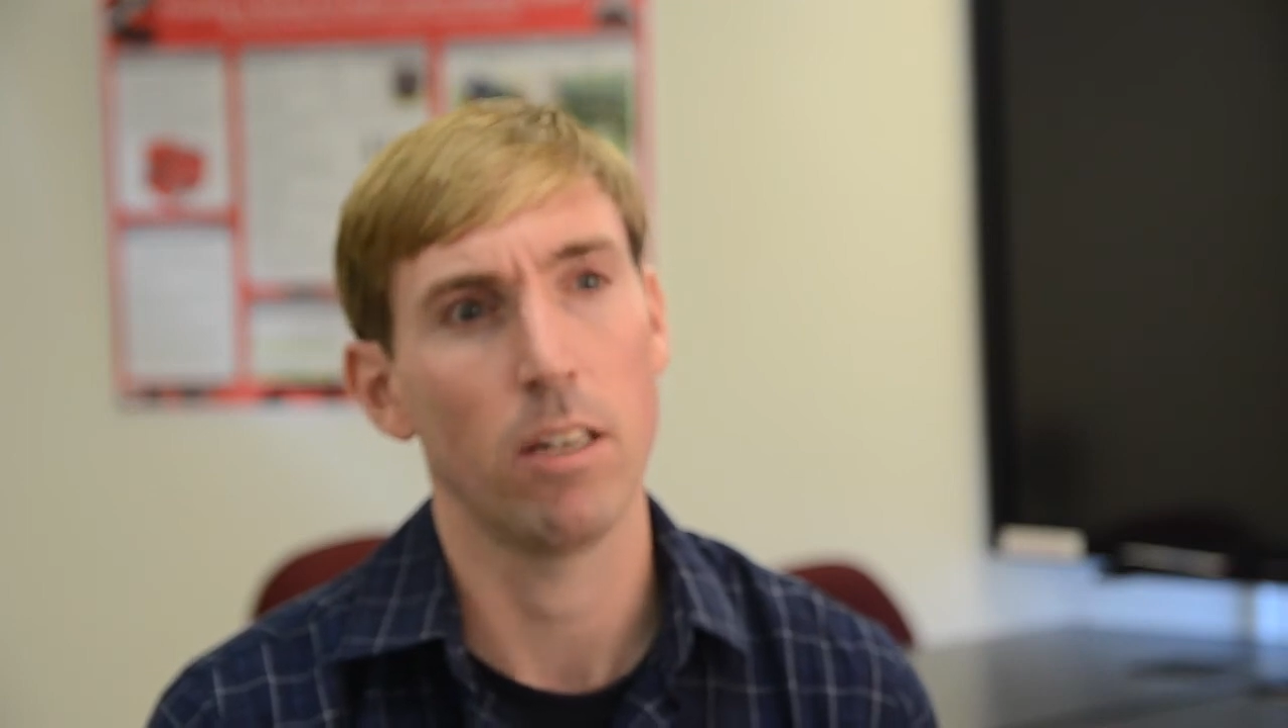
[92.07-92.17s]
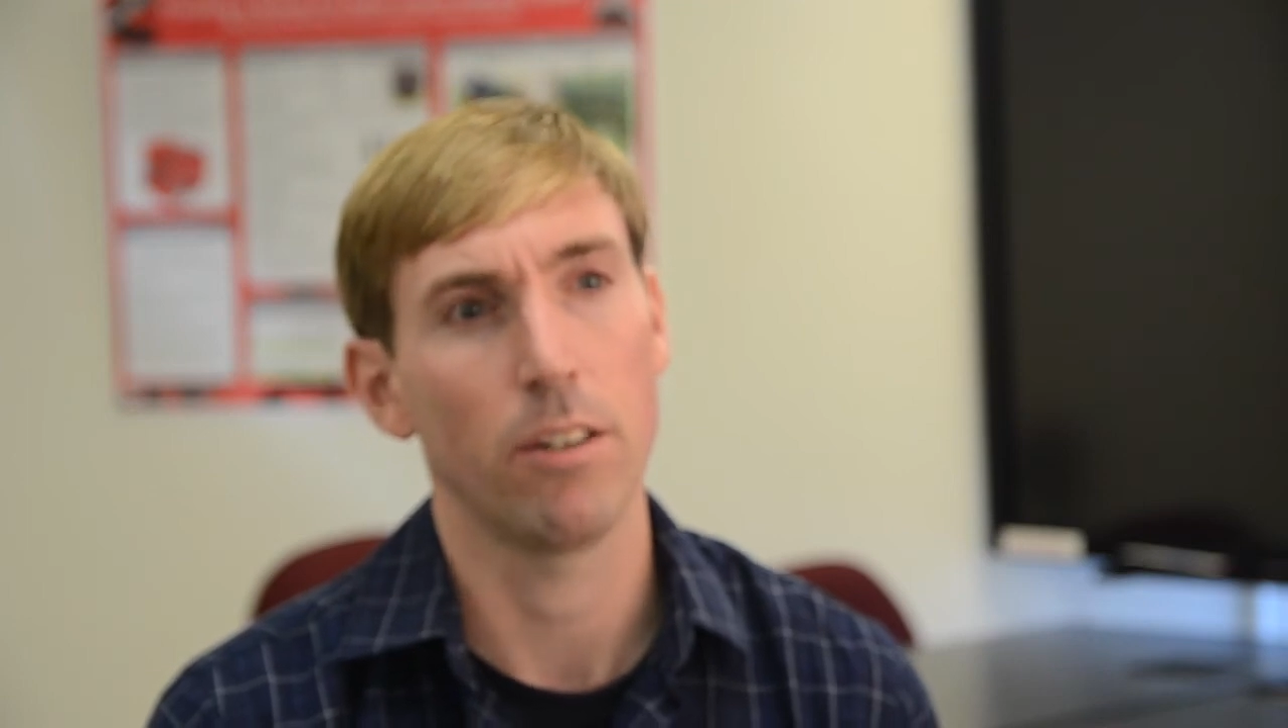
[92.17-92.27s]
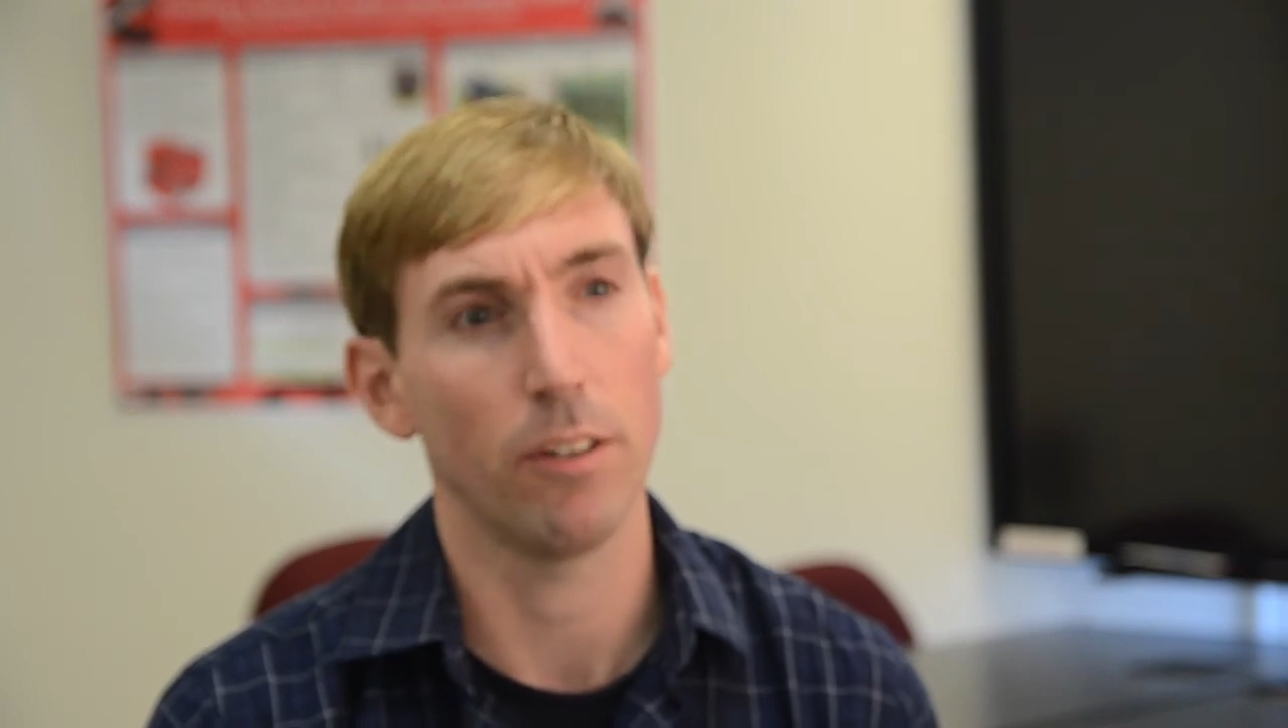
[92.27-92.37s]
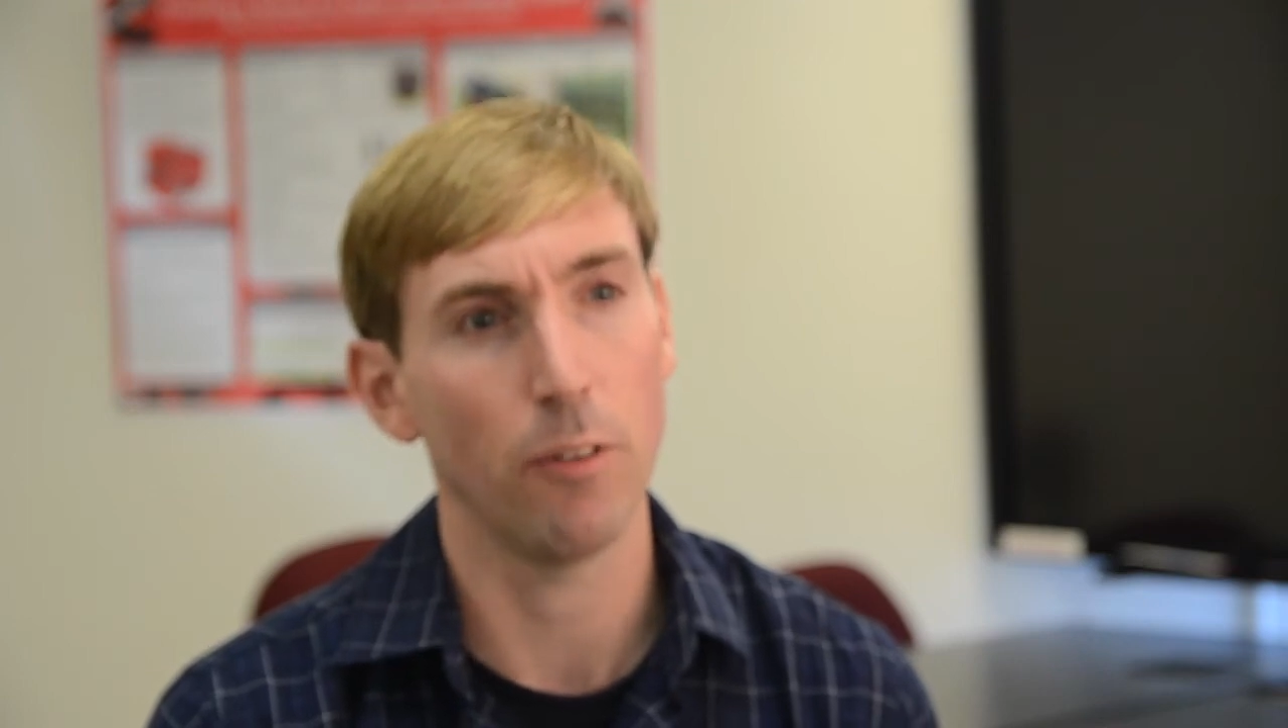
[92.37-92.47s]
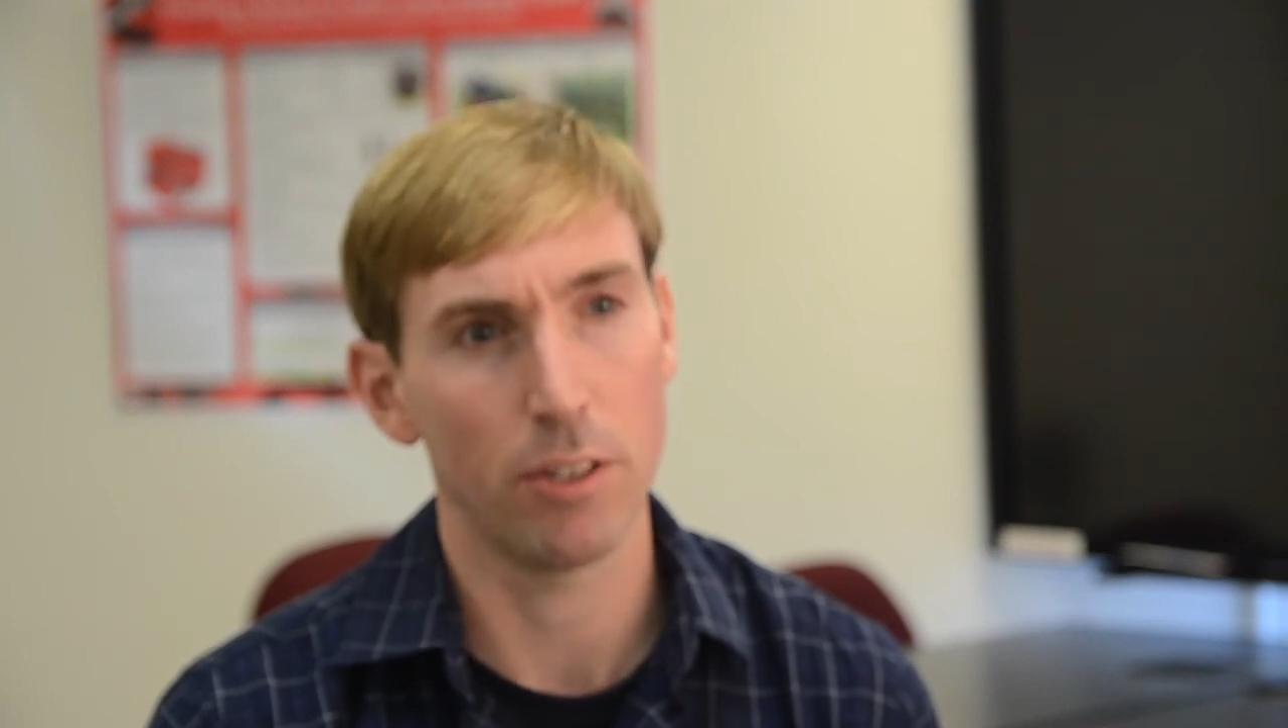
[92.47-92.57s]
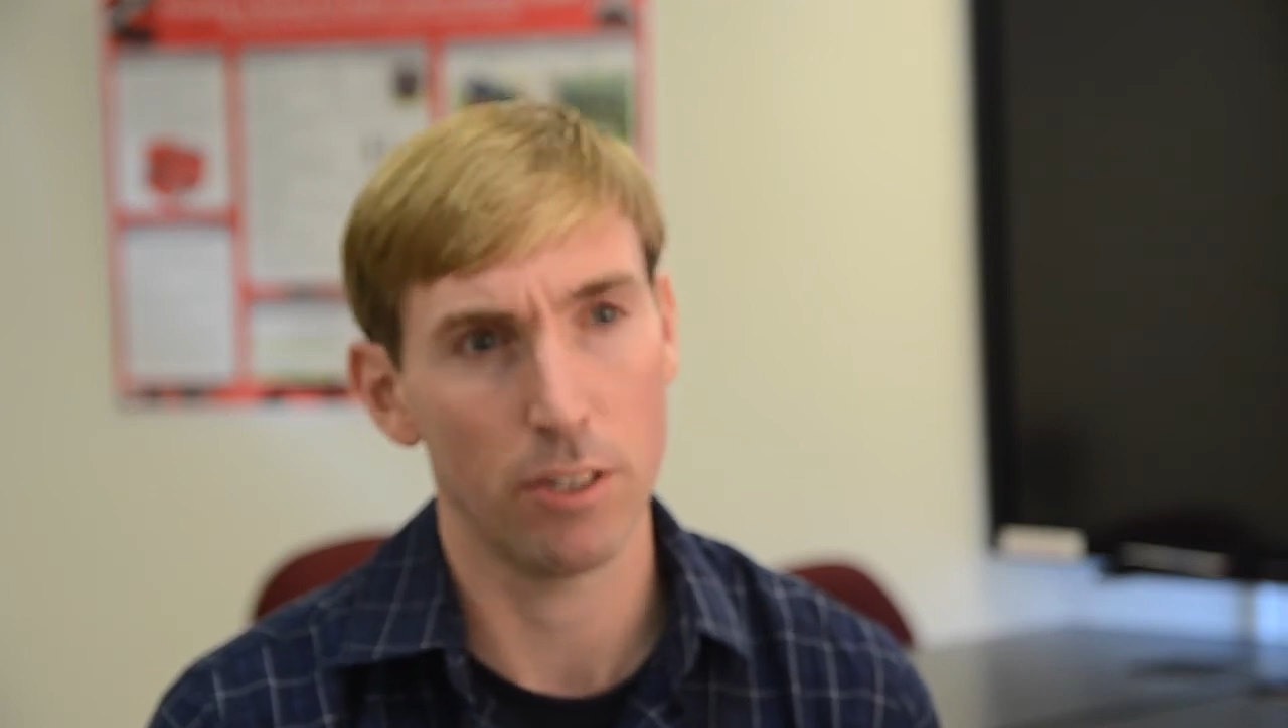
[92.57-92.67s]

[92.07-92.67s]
different